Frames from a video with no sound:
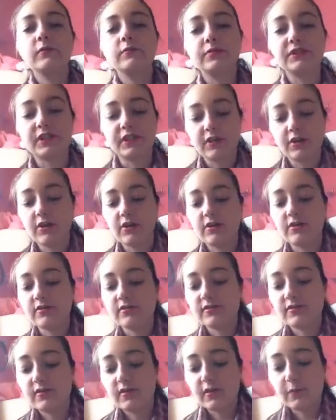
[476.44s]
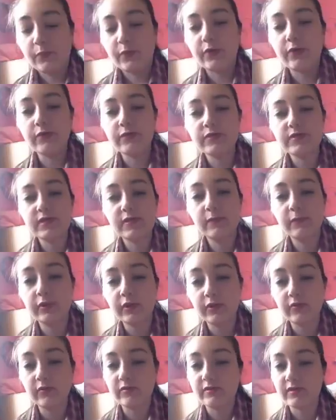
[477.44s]
because the Boots in
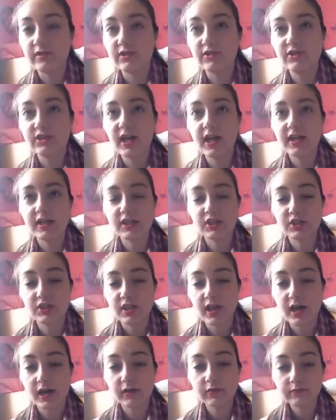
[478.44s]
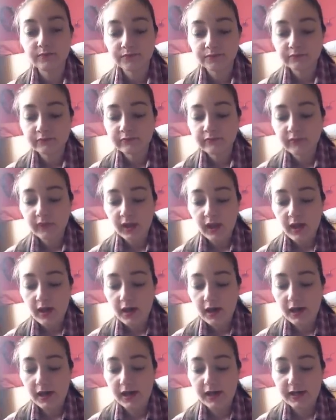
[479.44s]
Bluewater has changed now
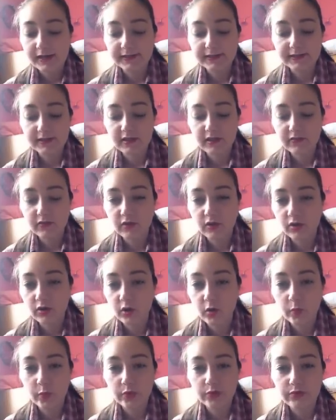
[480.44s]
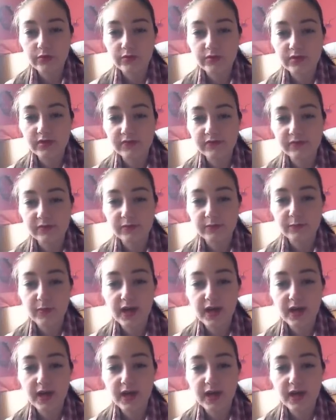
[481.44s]
and they've got a lot more different